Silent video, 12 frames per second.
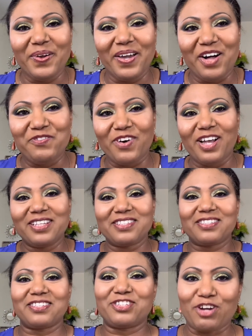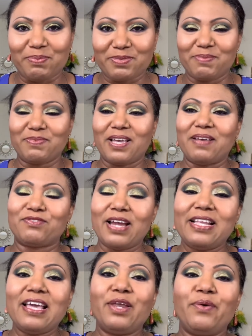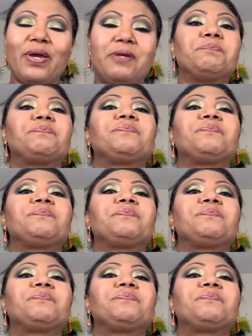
we all fall into the trap sometimes, right? Anyway,